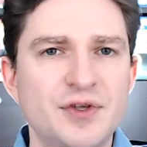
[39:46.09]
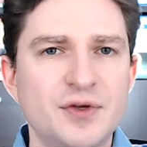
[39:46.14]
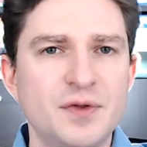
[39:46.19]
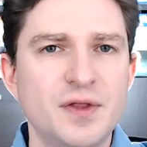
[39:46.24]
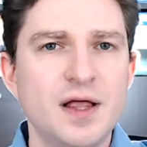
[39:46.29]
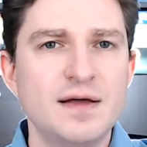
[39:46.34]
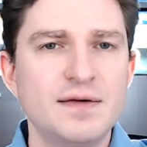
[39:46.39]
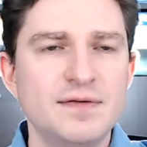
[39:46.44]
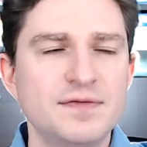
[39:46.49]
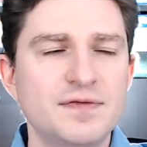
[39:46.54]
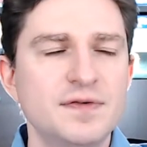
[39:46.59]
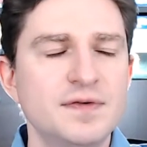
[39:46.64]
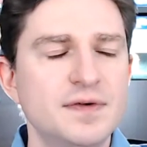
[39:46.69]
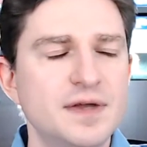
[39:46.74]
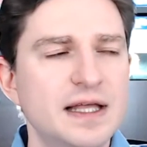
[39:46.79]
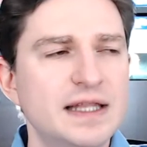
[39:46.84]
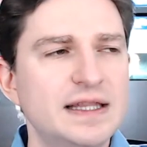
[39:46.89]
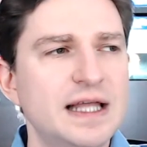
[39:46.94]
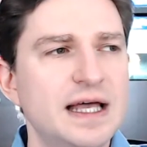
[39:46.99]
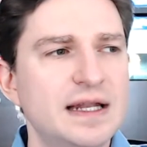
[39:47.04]
love.
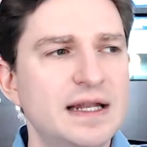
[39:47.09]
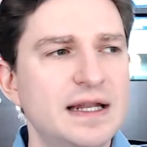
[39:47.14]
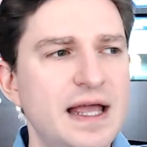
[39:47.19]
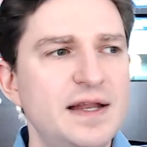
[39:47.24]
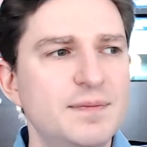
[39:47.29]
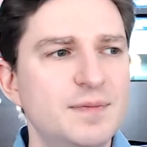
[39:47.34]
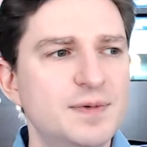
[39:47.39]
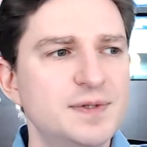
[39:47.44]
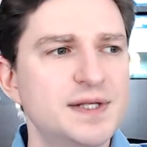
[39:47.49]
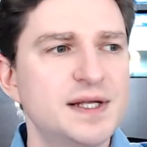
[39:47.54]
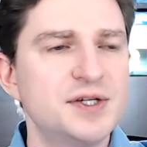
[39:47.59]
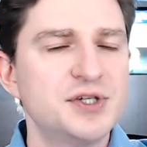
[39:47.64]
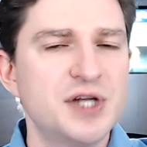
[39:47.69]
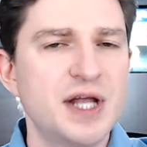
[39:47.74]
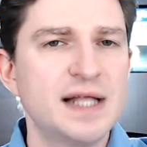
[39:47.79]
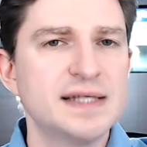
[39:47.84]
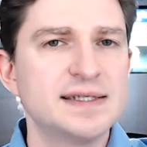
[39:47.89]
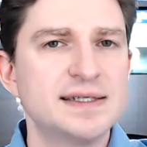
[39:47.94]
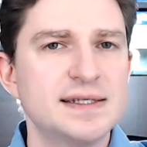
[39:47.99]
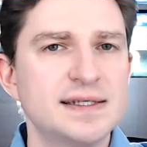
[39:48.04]
and then 80%
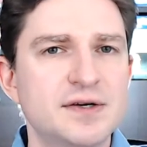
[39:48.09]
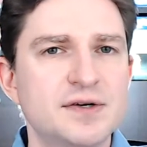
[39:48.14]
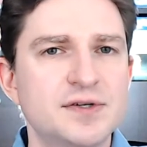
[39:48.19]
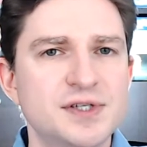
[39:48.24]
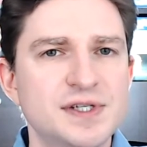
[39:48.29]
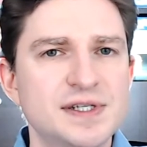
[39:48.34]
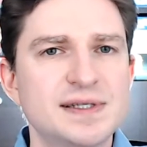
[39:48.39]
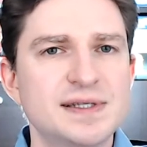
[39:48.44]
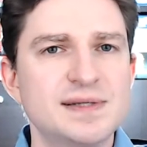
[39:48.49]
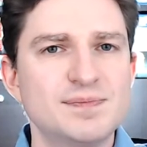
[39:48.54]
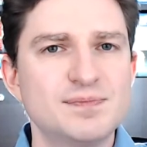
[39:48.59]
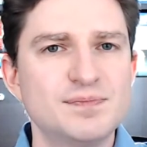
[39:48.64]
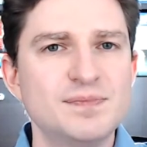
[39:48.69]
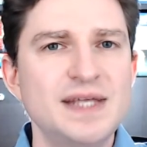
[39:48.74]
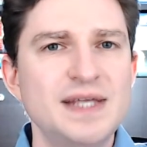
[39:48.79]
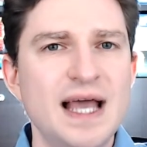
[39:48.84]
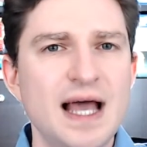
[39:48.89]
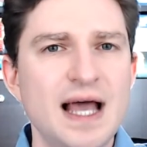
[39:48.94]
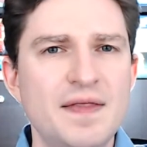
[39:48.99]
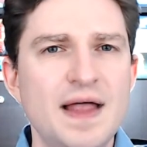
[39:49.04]
chance that they're just,
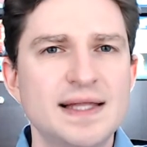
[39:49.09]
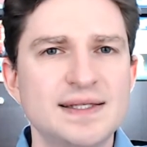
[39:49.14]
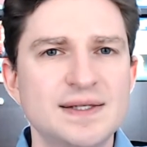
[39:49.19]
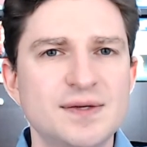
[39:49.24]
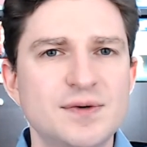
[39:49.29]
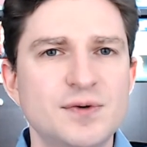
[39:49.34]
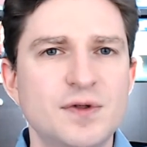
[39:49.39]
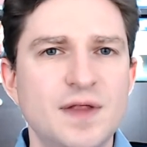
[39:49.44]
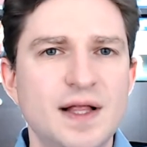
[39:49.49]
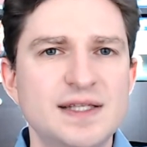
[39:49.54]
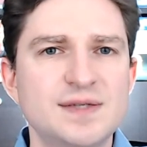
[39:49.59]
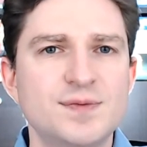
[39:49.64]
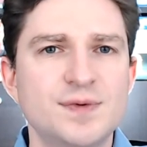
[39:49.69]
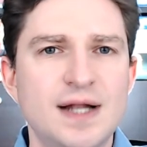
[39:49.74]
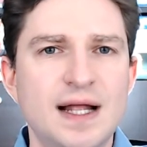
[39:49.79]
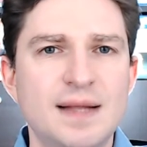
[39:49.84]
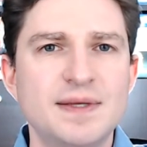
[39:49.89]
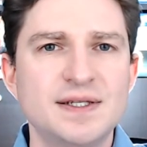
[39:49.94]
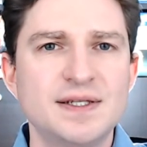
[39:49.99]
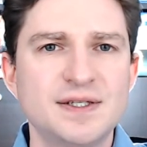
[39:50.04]
yeah, that's cool, that's what
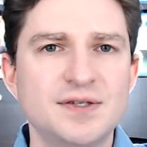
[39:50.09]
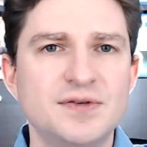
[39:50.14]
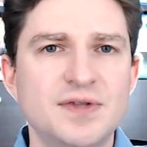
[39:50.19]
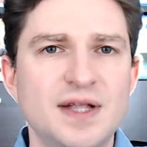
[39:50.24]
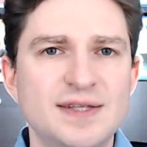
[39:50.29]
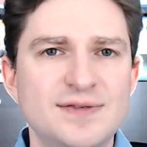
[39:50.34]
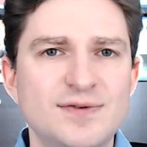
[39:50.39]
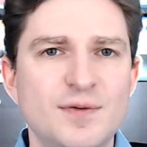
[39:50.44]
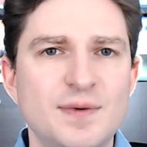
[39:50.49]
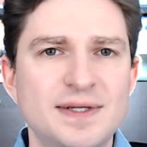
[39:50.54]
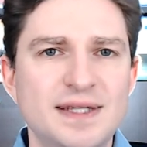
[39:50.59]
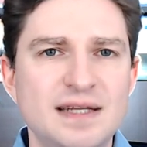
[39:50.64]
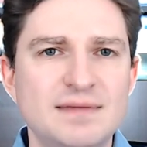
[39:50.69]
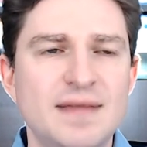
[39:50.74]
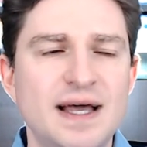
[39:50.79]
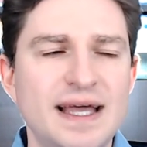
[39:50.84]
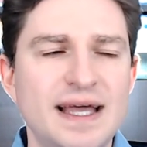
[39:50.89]
I'm into, that's what we did in my